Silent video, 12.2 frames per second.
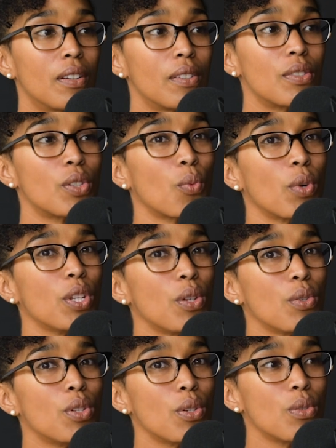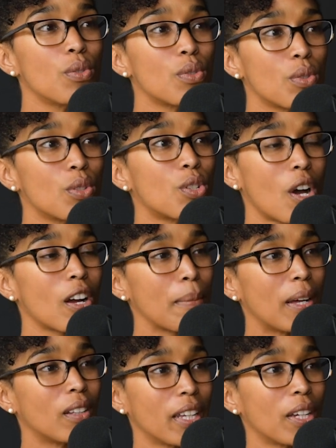So when you talk
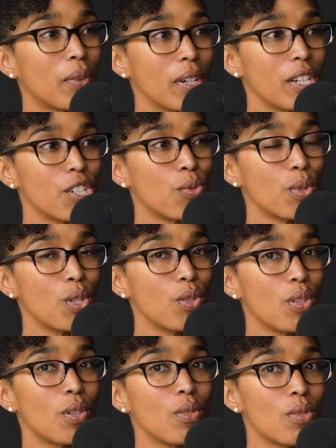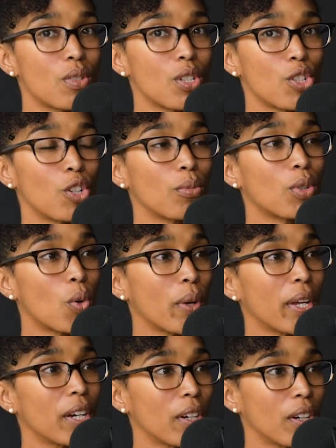about language, when you use the term
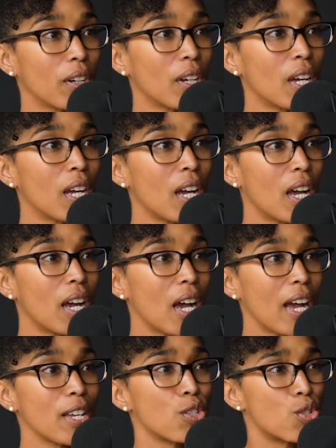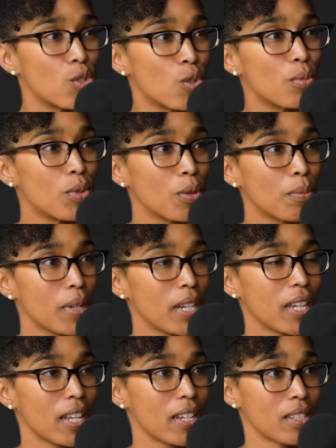queer, I assume you're
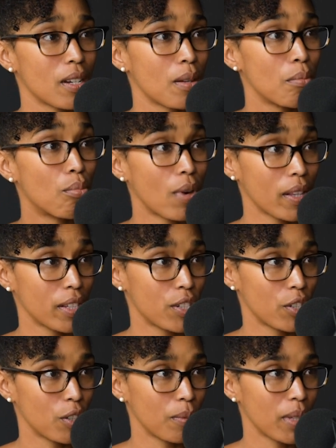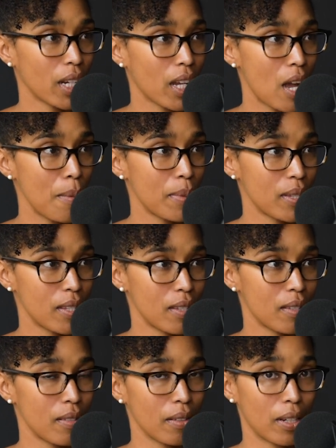meaning it as an umbrella term that
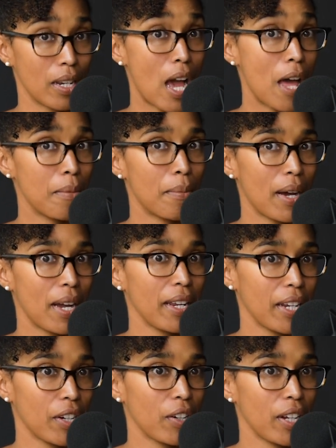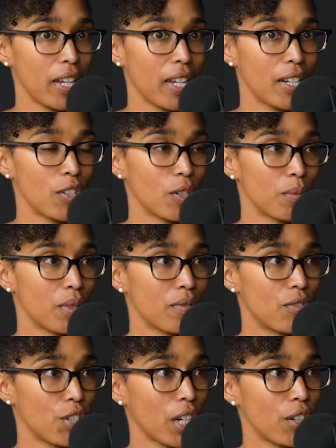encompasses like non-binary in terms
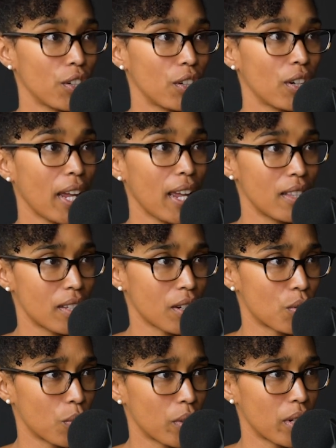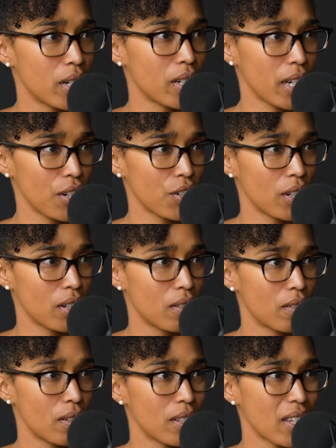of gender and sexual
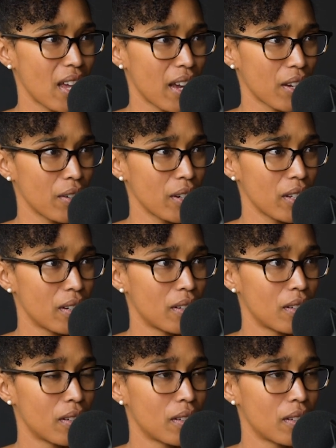orientation. Is that accurate?